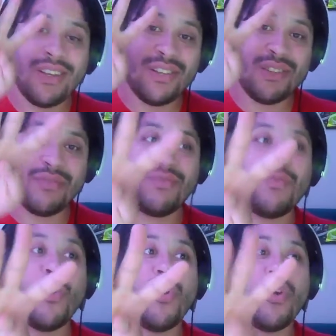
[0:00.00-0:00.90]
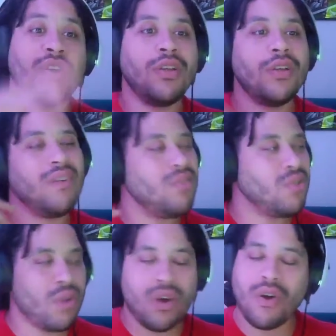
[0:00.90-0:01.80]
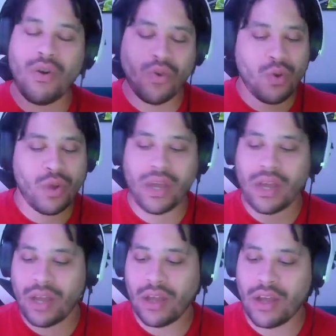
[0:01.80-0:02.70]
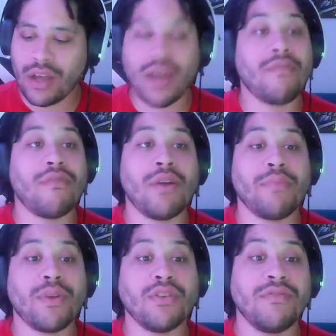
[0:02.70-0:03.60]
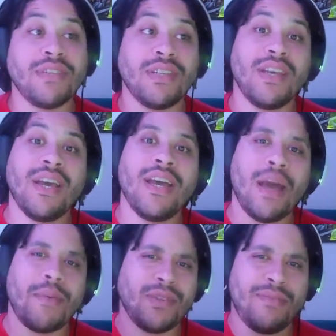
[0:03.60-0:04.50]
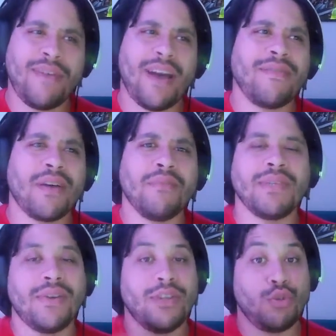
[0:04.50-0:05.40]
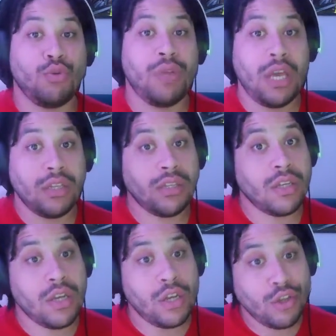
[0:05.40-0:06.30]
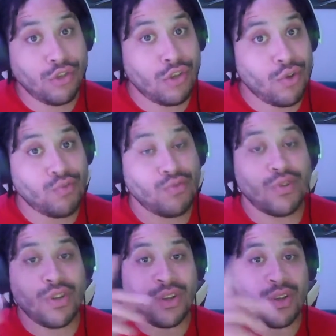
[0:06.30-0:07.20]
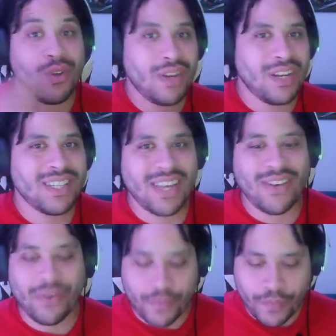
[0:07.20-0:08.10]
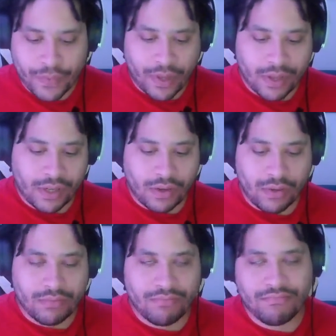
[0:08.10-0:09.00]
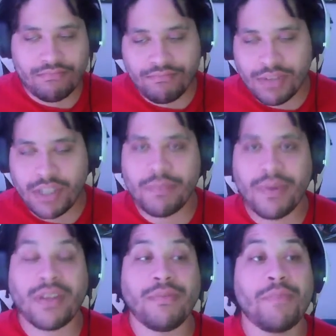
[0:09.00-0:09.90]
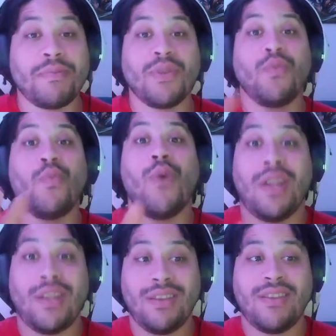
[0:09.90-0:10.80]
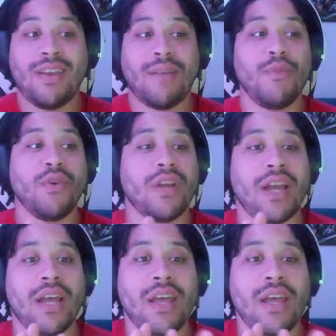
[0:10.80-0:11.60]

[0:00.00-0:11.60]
to 4. I'm going to do a whole quick uh, gather up because obviously episode 5 comes out in two days. So, let's go. So, Peacemaker episode 1. I'm not going to lie.